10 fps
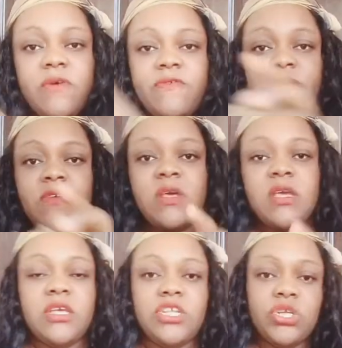of
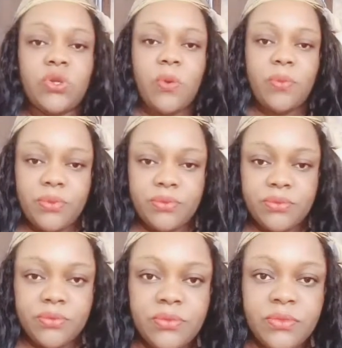the shop
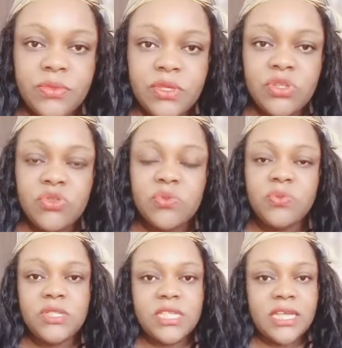to
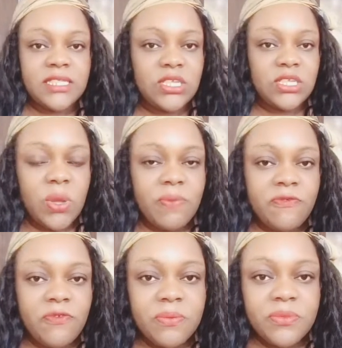protect his shop
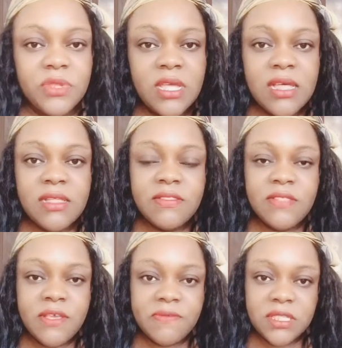from
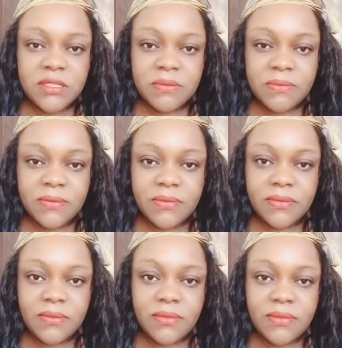thieves,
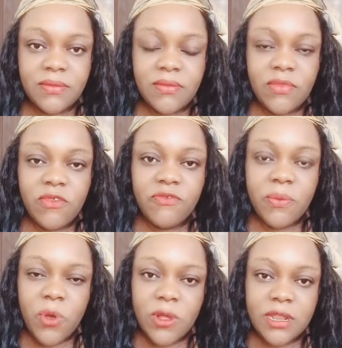from
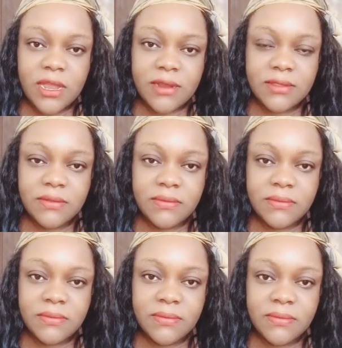burglars.
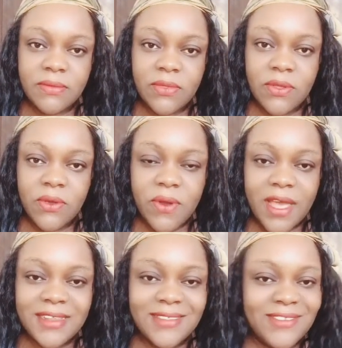
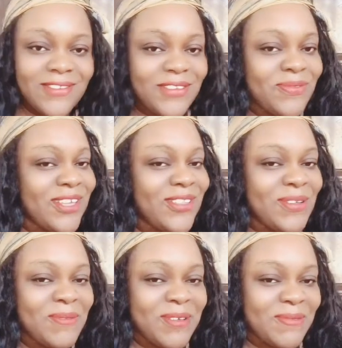Alright, sorry, ignore
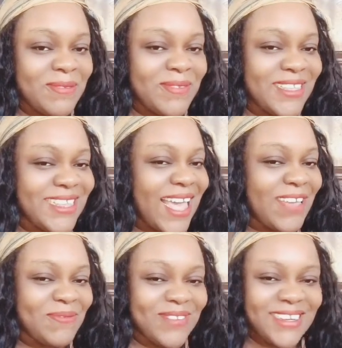my baby,
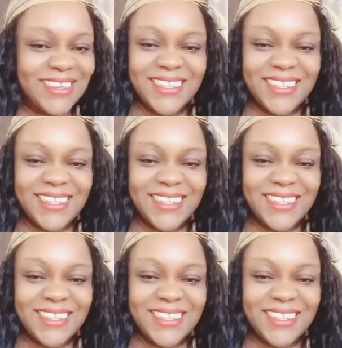Diamond.